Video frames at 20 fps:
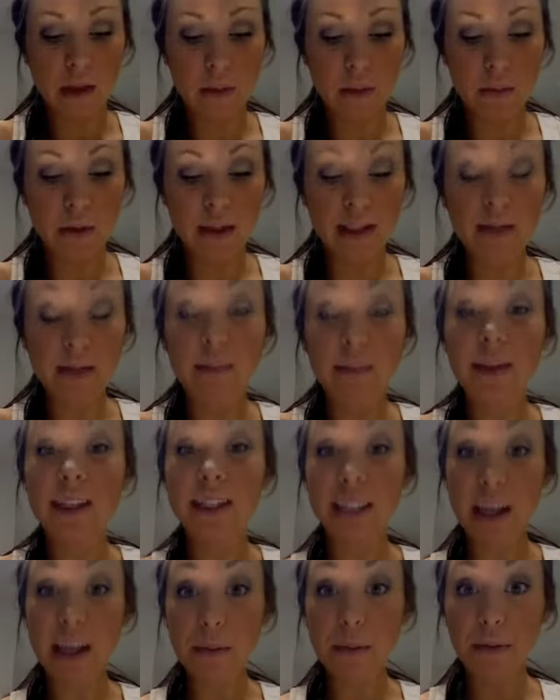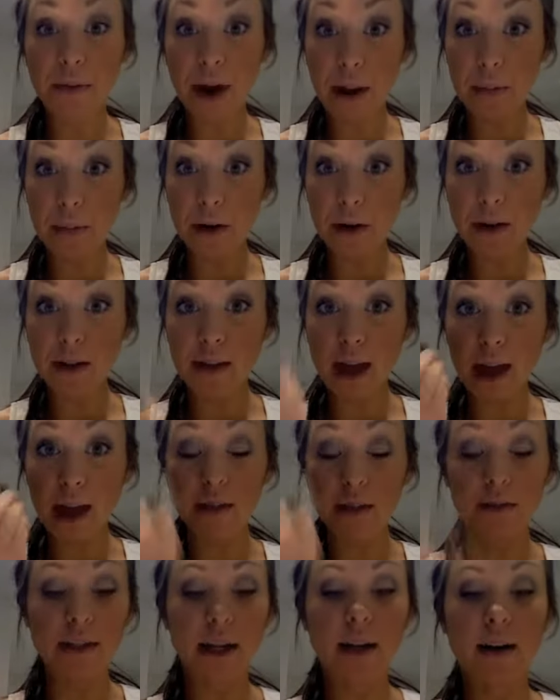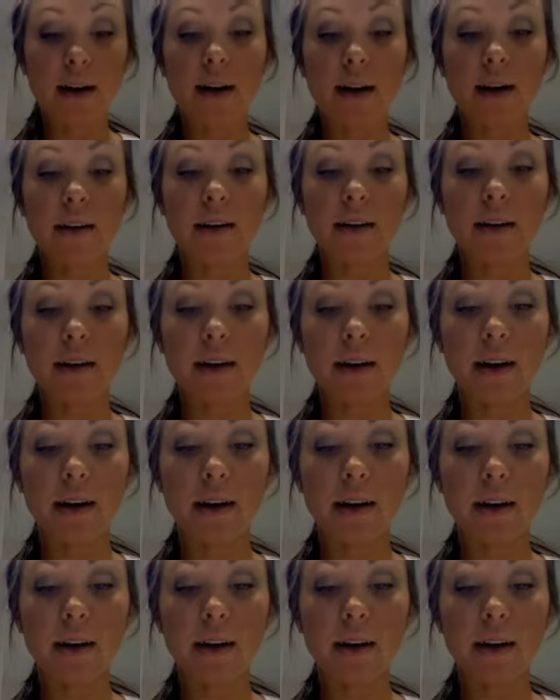put some of the same primer that you did on your